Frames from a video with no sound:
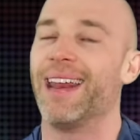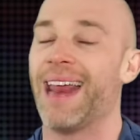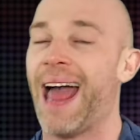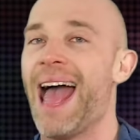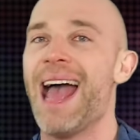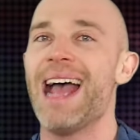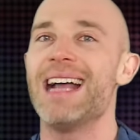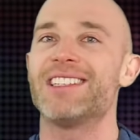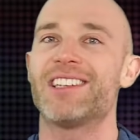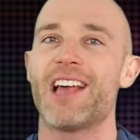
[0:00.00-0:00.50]

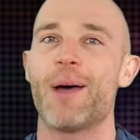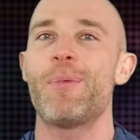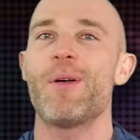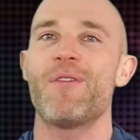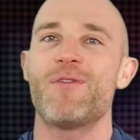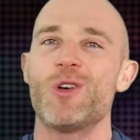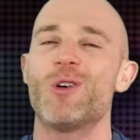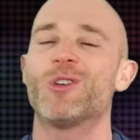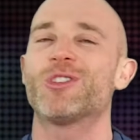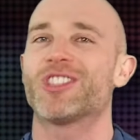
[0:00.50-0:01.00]
Hands up if
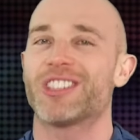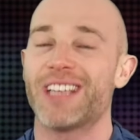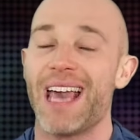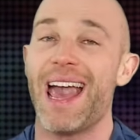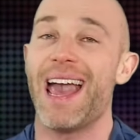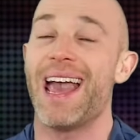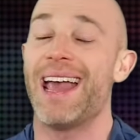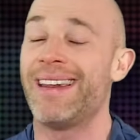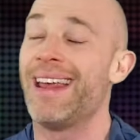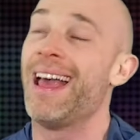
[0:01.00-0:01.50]
you're
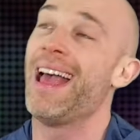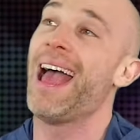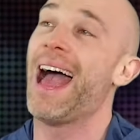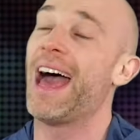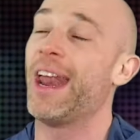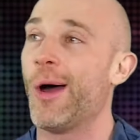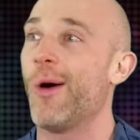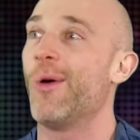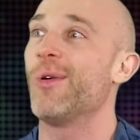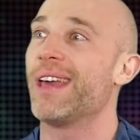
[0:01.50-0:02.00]
scared,
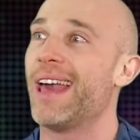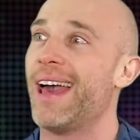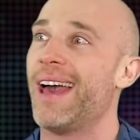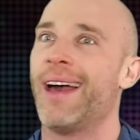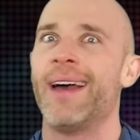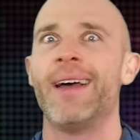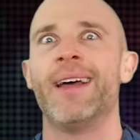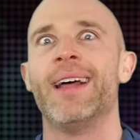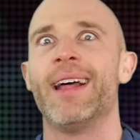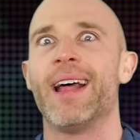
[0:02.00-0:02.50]
and oh yeah,